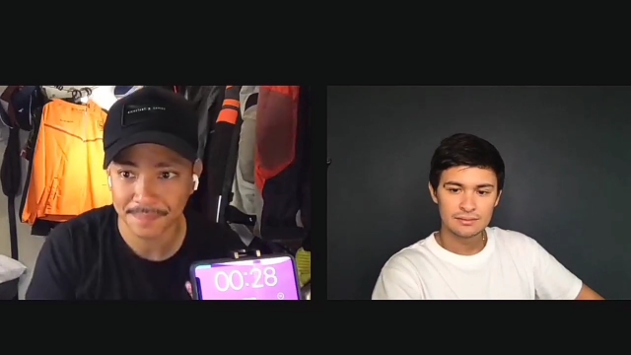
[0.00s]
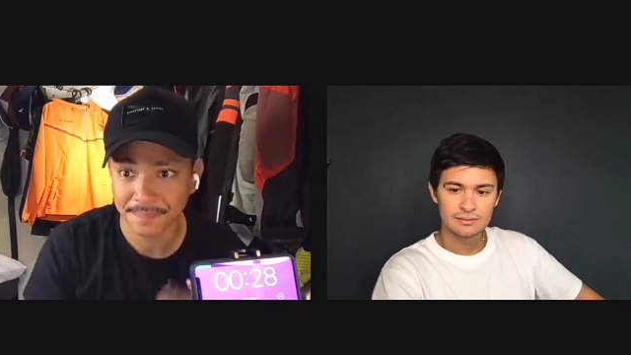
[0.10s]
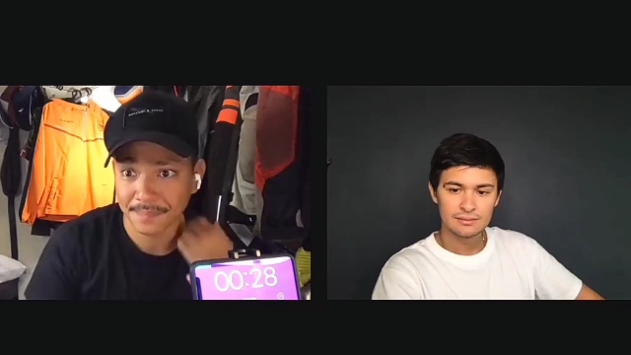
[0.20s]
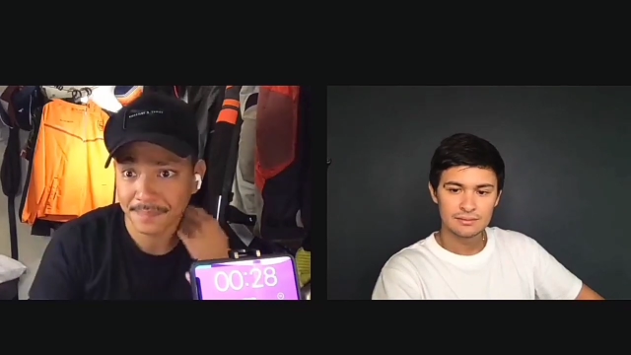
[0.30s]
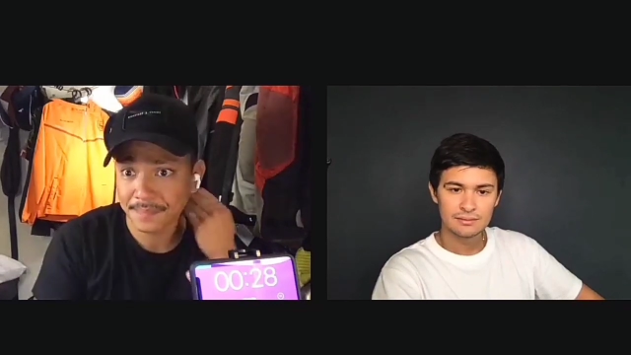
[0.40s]

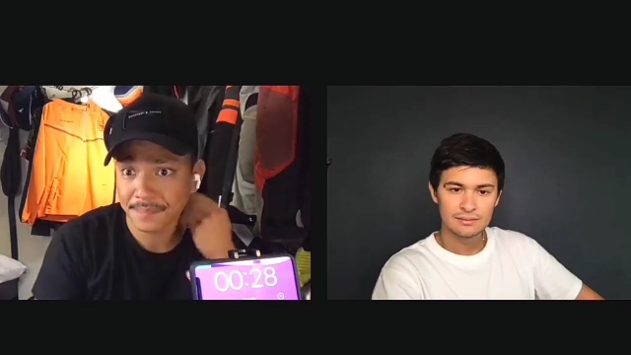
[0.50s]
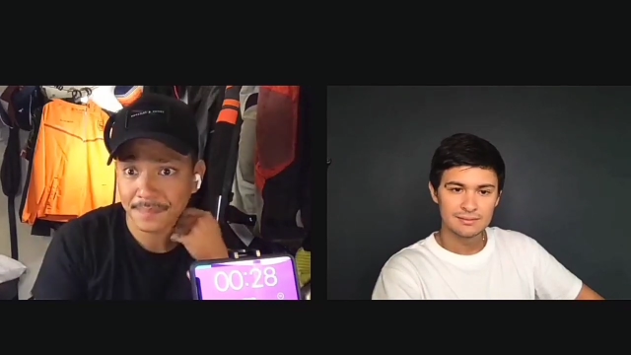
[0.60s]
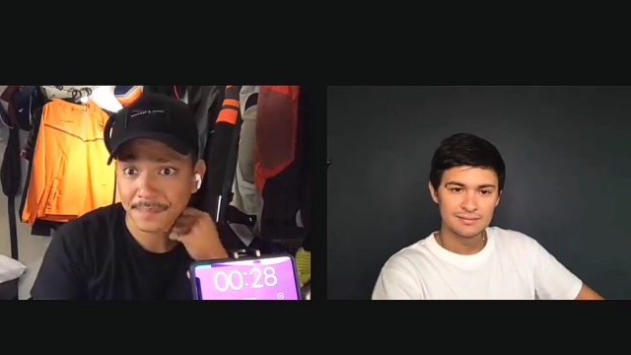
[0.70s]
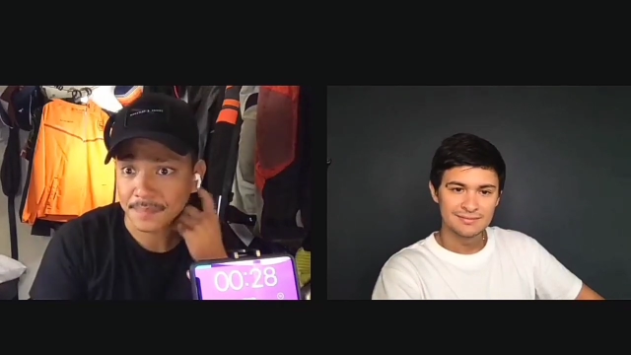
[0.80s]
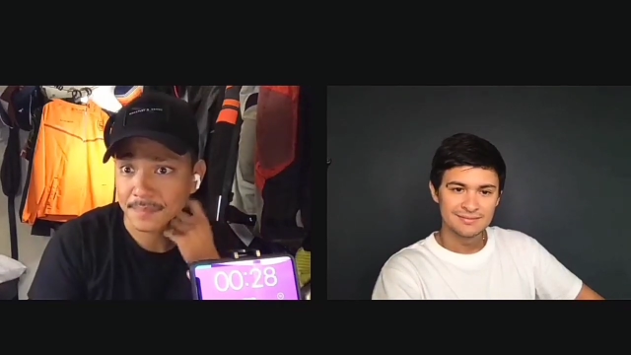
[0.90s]

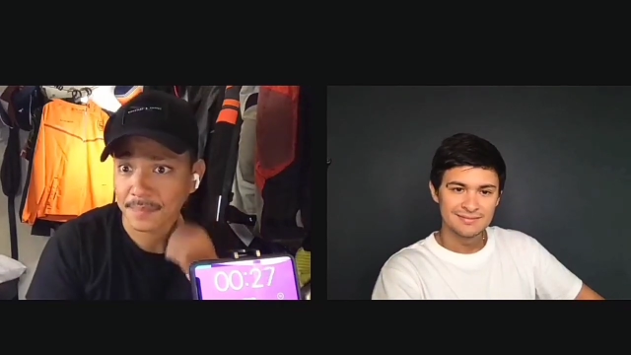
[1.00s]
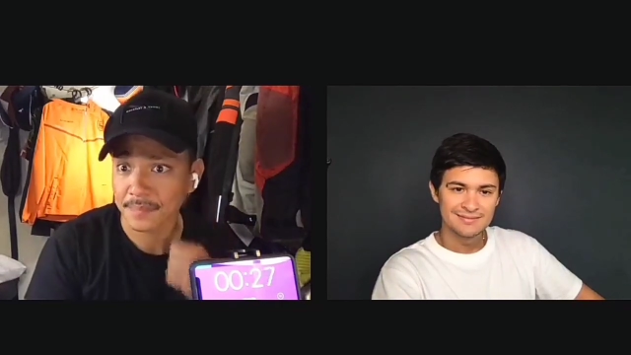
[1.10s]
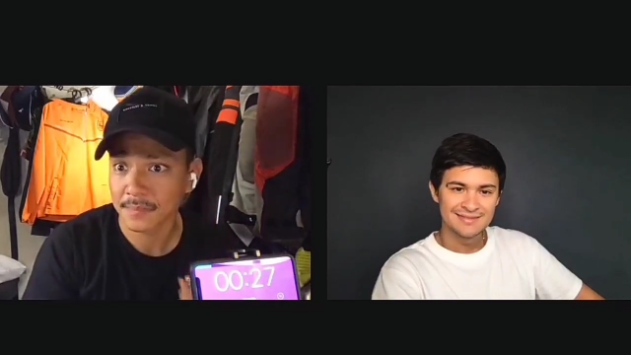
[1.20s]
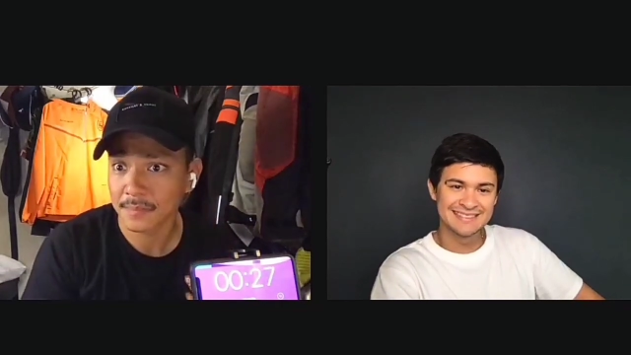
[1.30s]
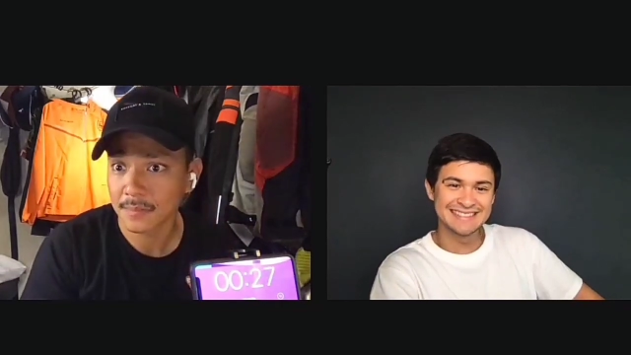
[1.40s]

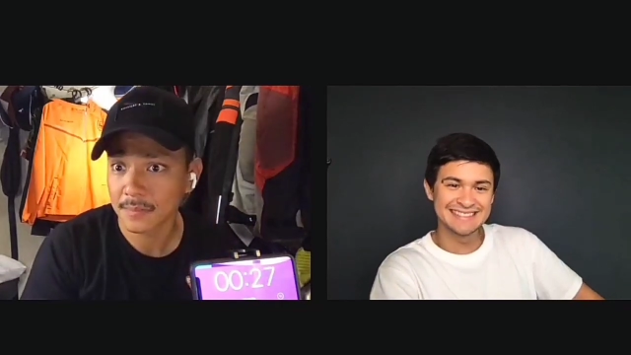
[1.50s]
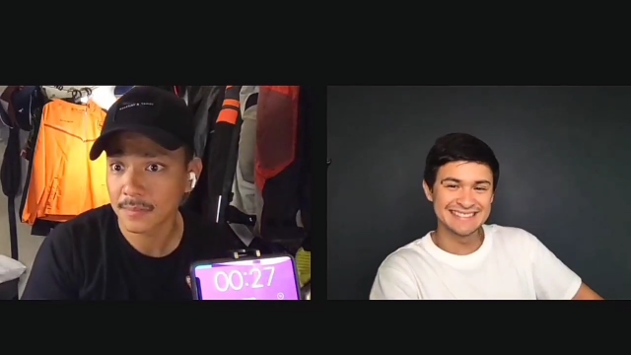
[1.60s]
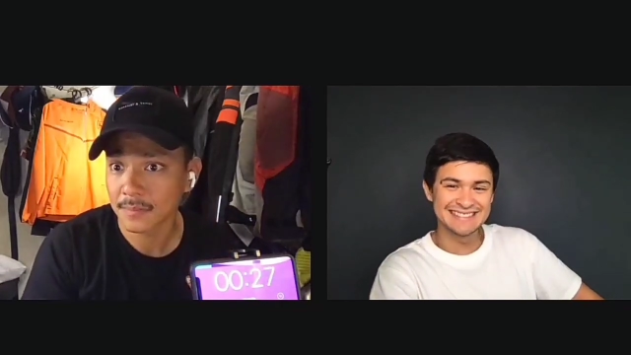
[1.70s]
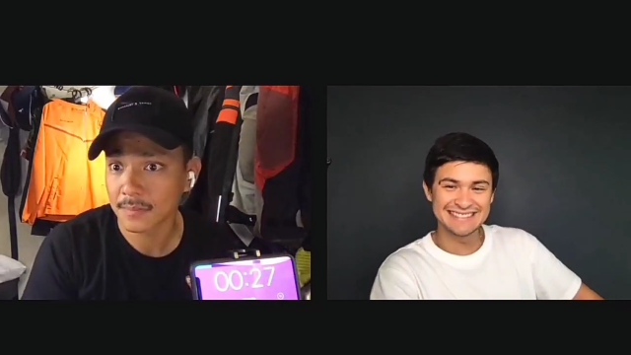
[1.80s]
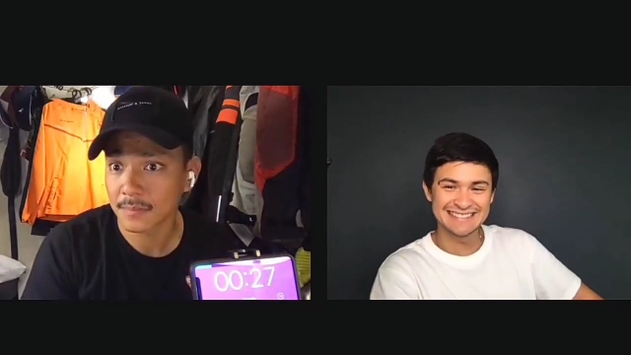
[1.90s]

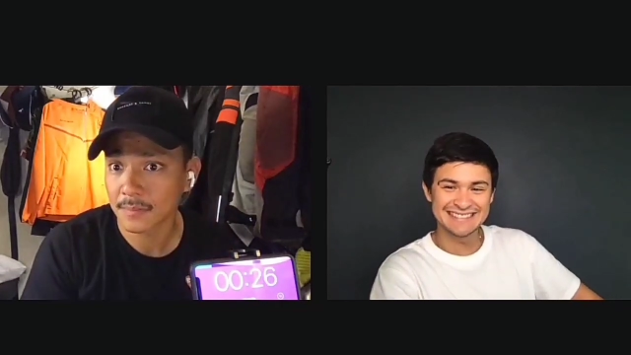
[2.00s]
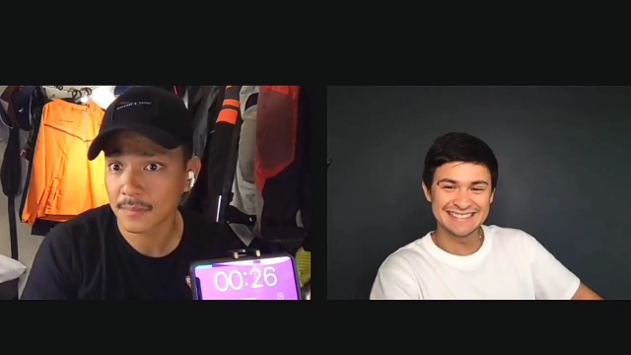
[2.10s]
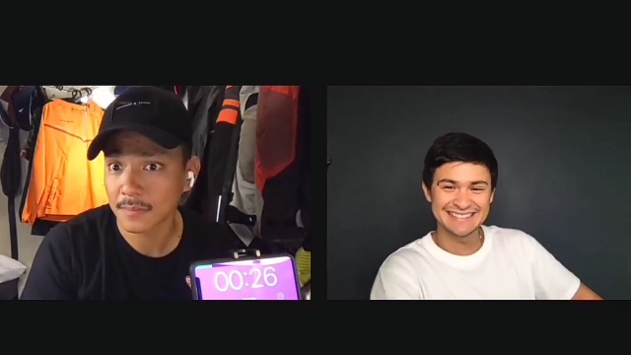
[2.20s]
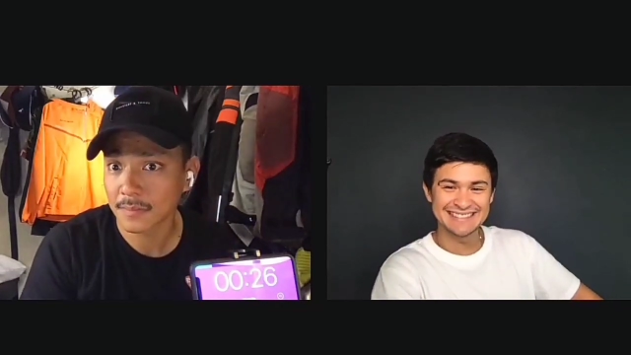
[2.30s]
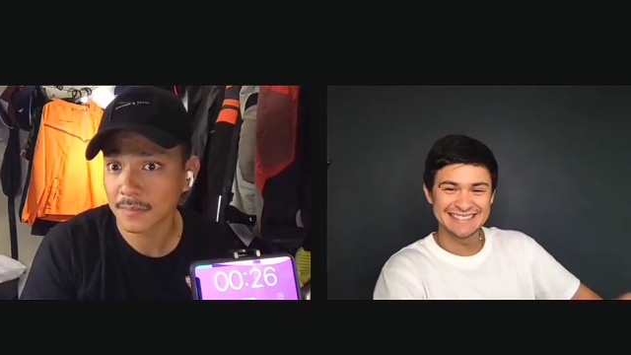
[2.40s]

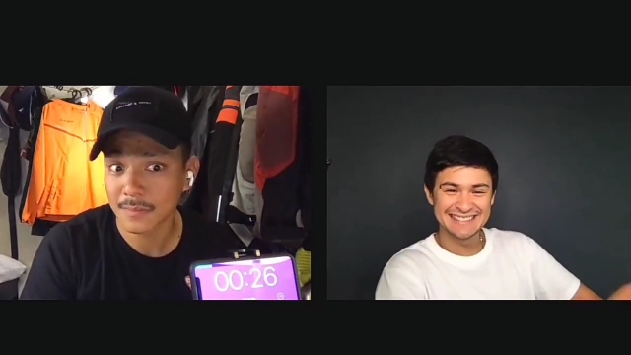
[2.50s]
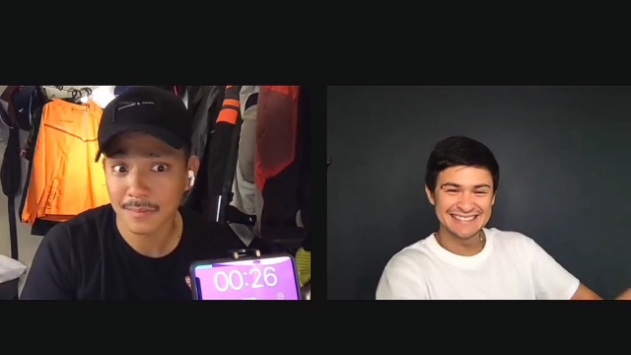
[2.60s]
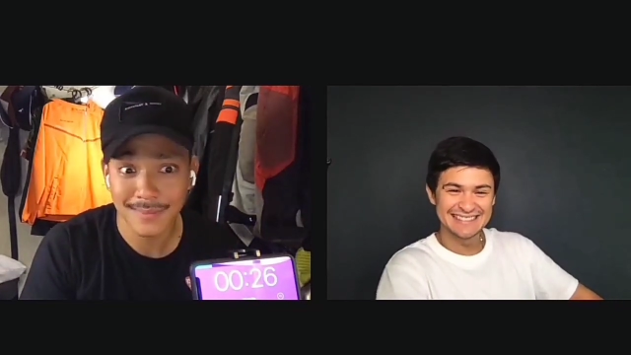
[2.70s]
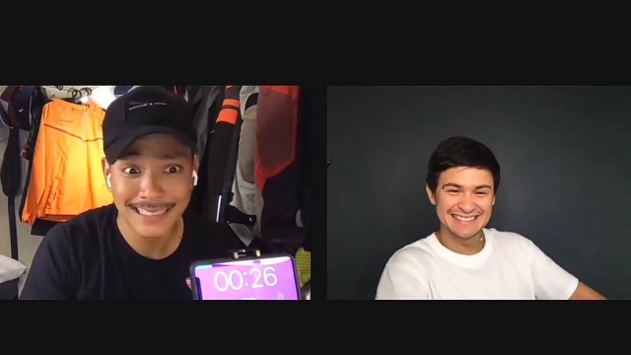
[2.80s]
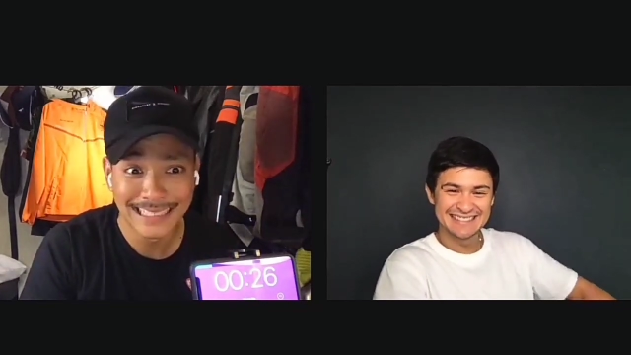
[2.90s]

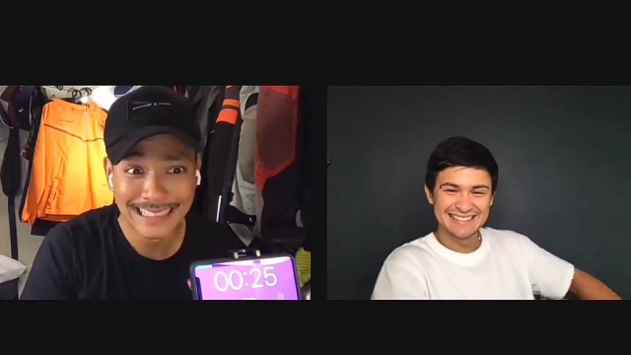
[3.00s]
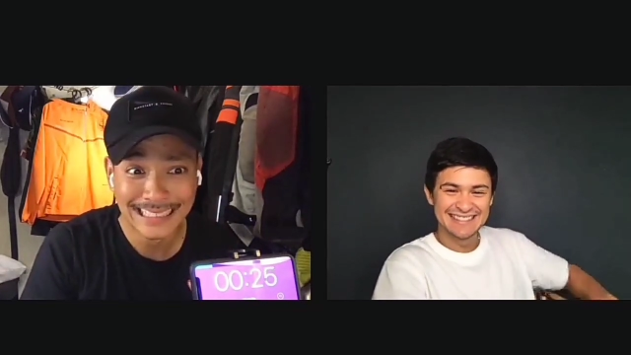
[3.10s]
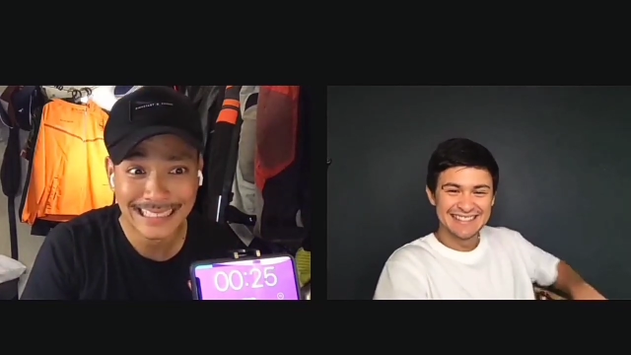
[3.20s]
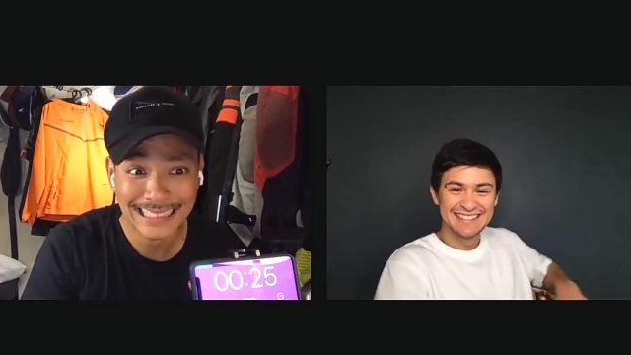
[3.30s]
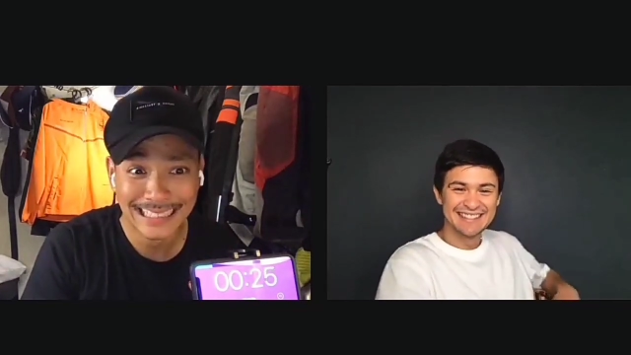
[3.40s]
No one is speaking in this clip.